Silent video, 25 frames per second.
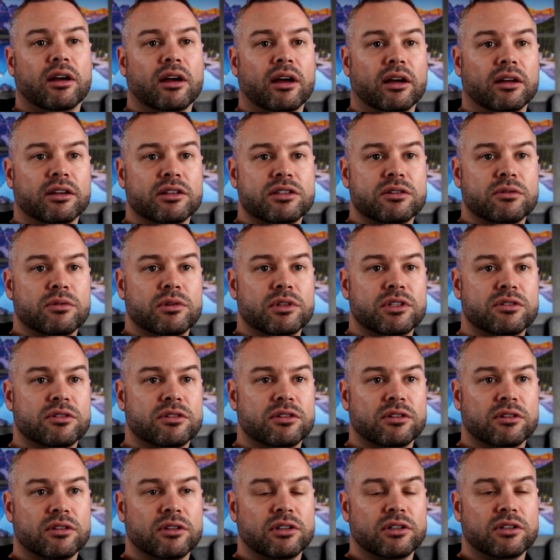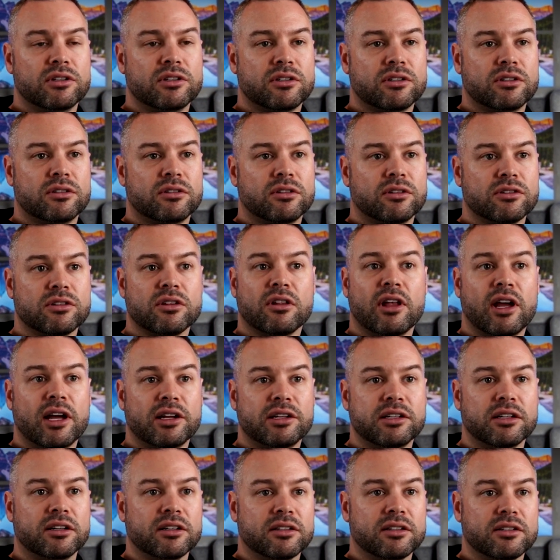So there's a lot
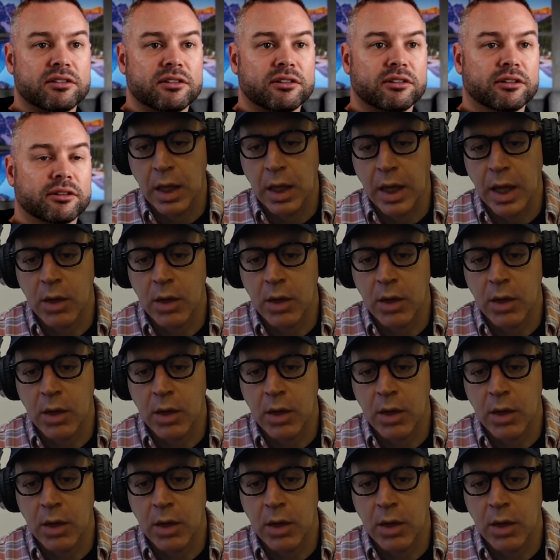to consider.